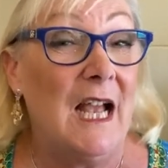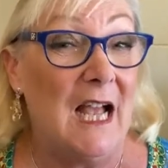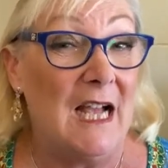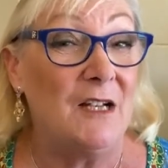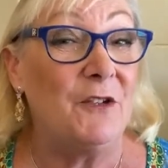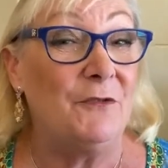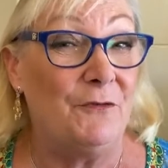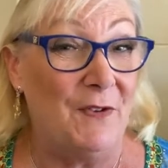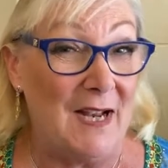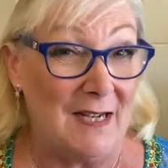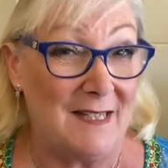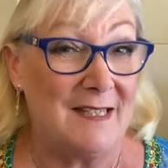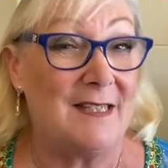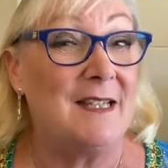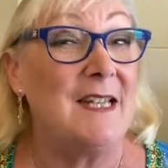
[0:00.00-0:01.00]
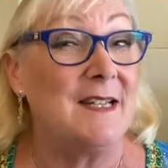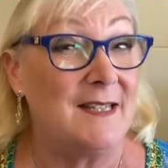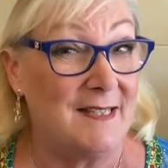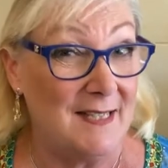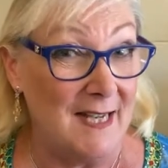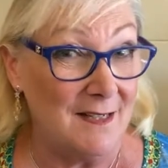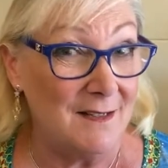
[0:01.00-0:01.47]
and affects the
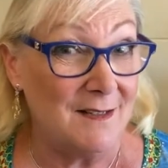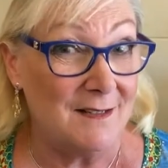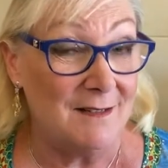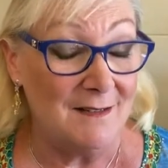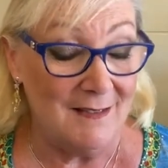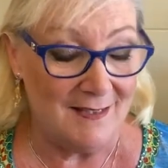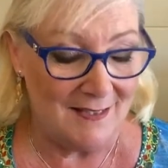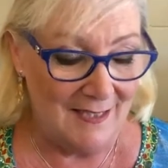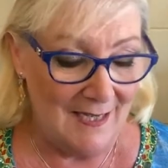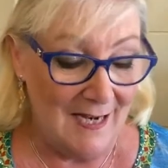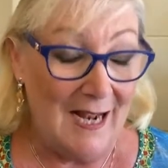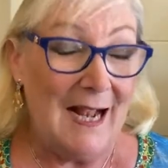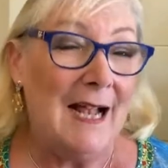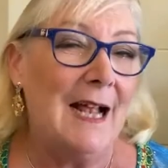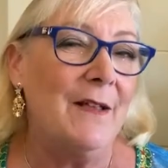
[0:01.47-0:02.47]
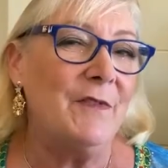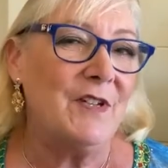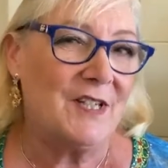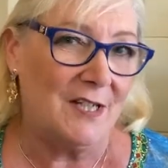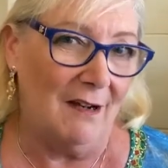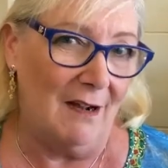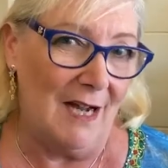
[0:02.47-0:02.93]
ascendant, and the
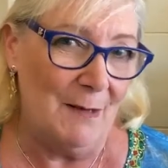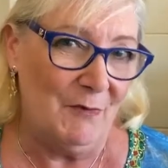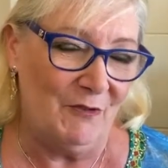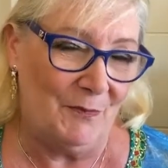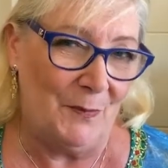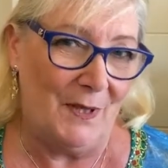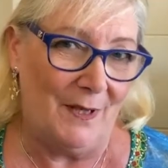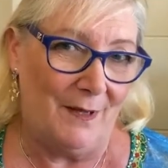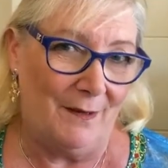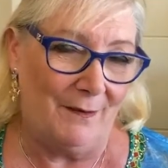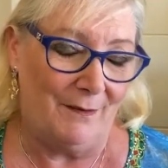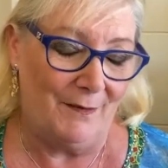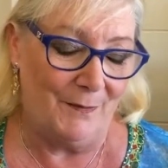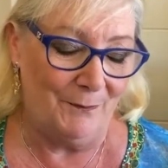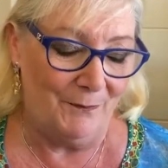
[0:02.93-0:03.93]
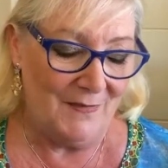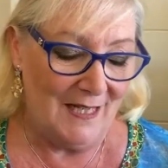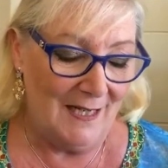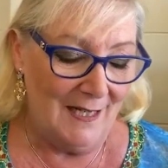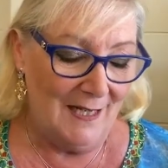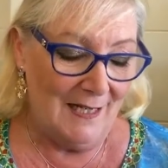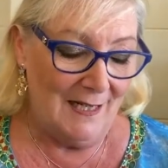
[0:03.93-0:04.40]
time of birth.
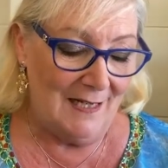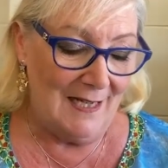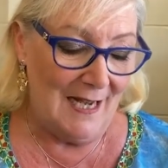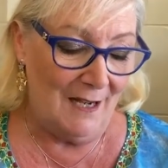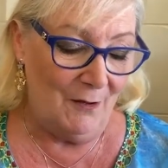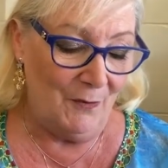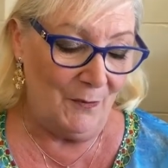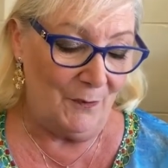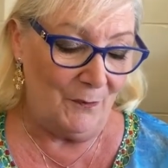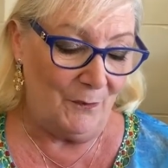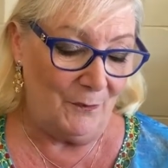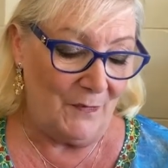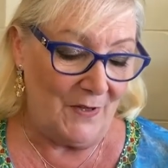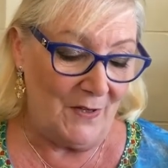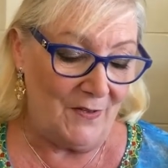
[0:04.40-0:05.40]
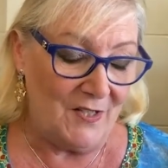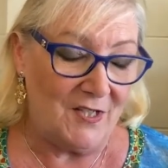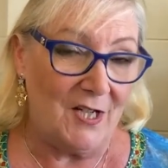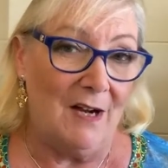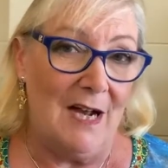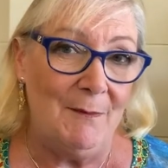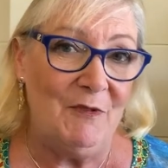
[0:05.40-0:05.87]
Now, the
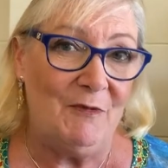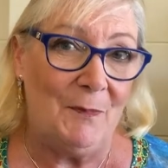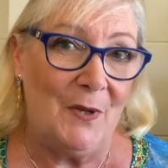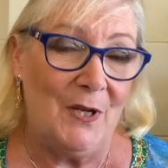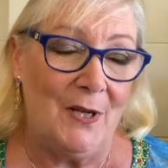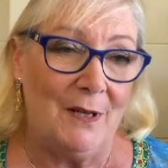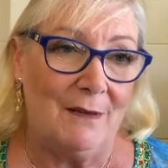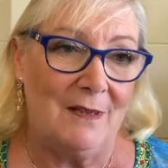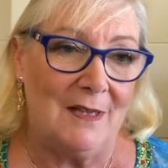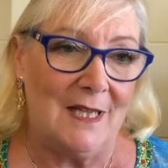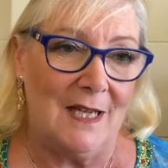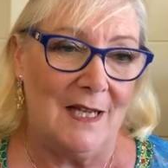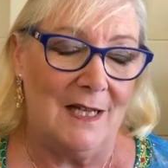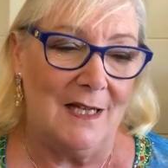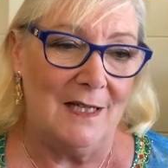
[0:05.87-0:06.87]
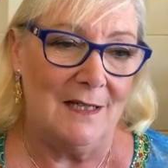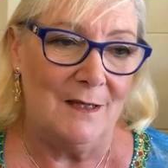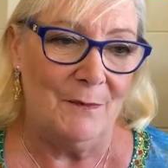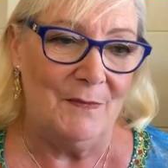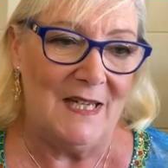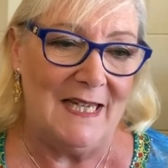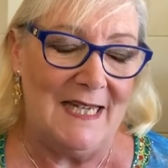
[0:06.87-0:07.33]
time of birth
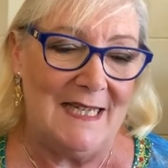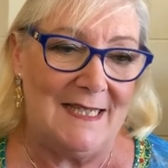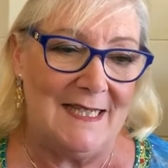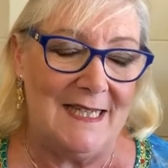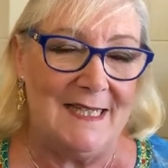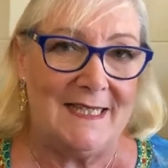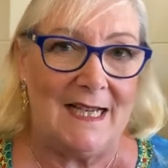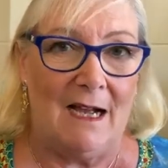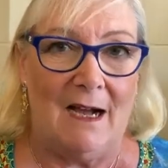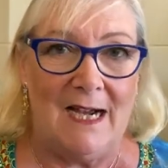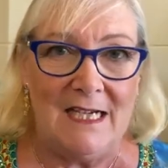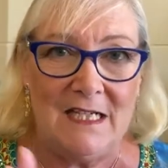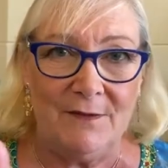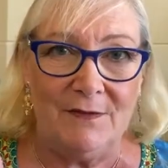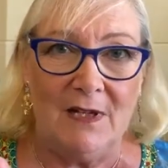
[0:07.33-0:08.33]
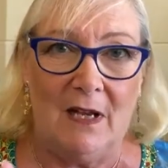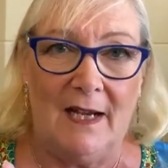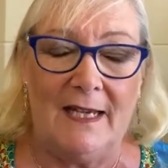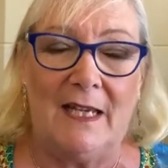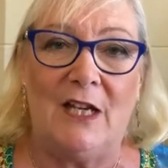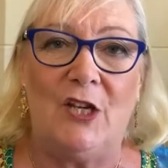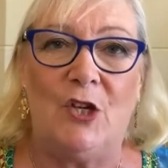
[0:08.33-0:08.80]
is kind of
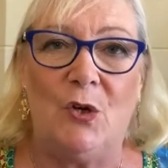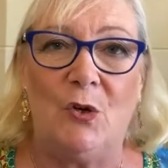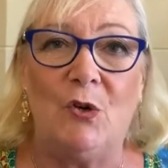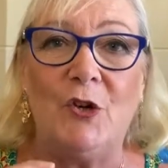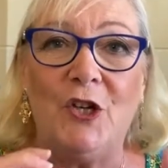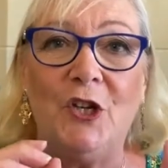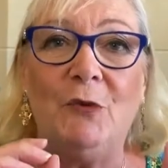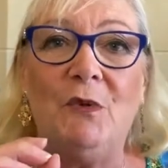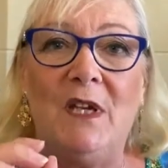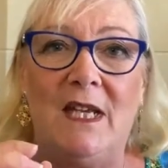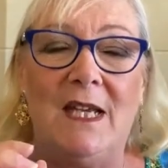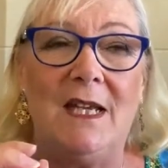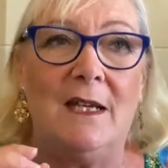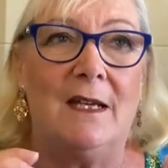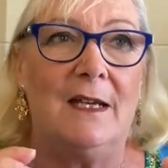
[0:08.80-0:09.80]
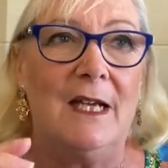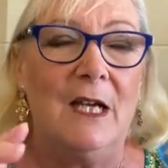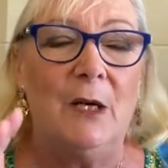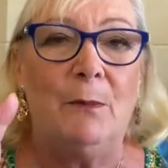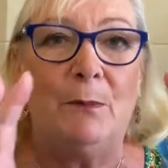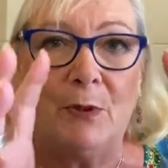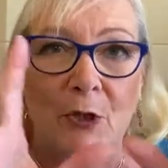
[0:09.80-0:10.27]
like your unique
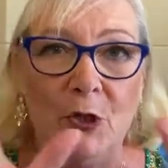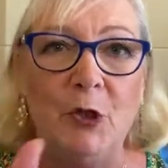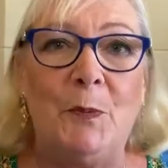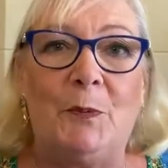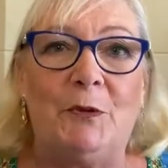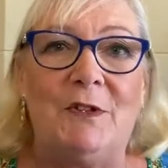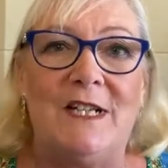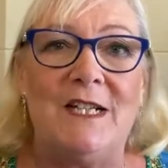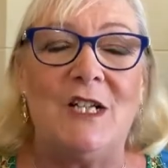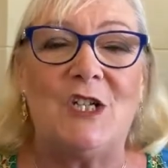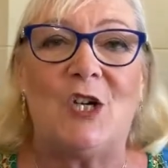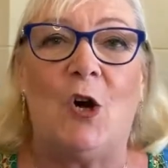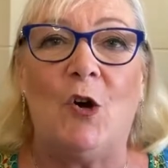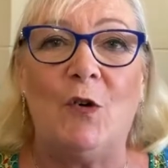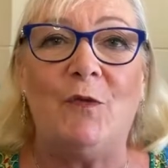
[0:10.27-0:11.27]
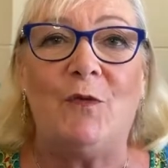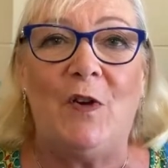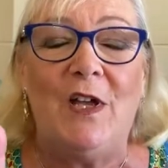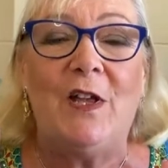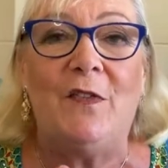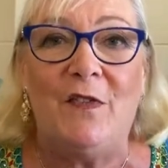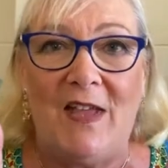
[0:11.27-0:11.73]
blueprint of
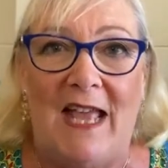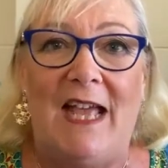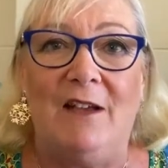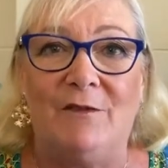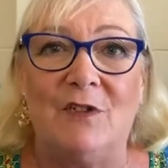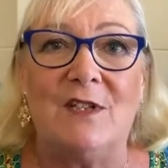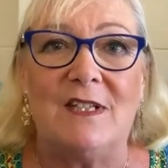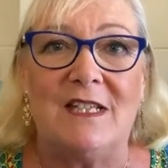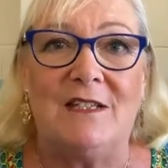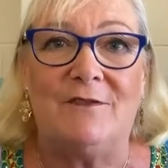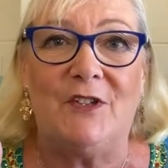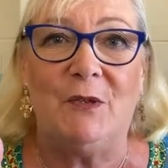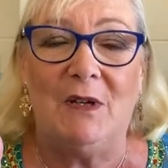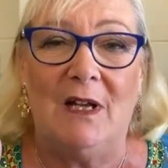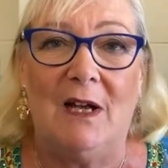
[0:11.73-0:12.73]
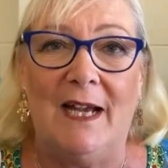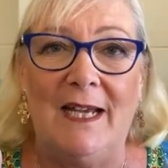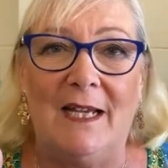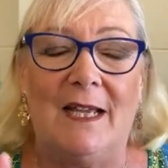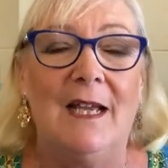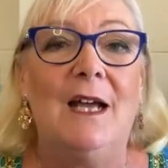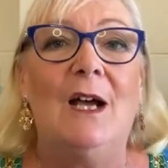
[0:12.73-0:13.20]
the heavens, if you
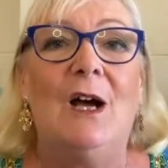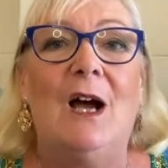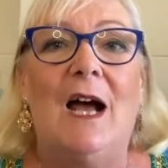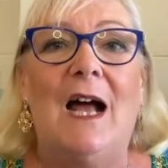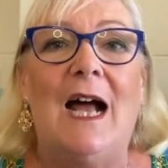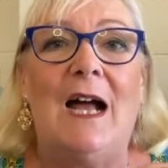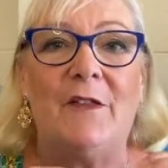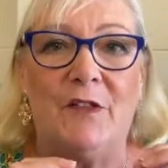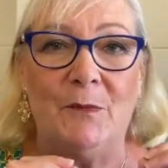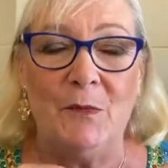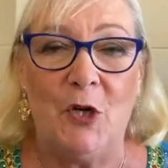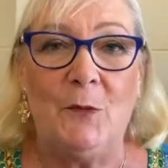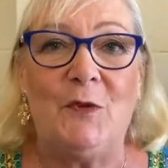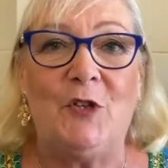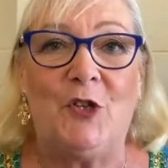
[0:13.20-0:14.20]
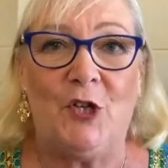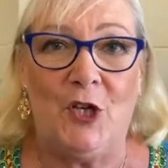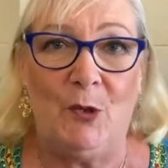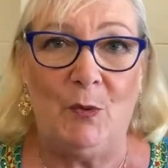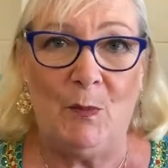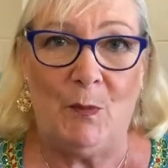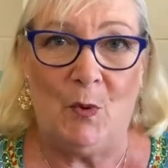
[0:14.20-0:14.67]
like, at the moment that
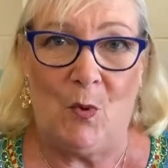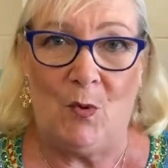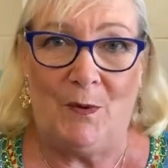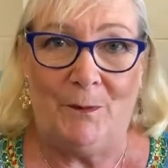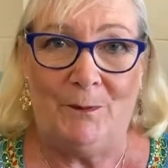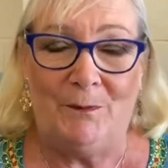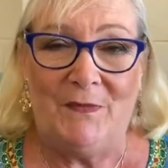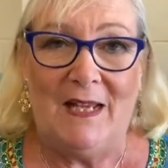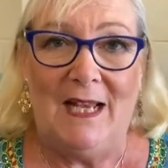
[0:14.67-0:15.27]
you were born.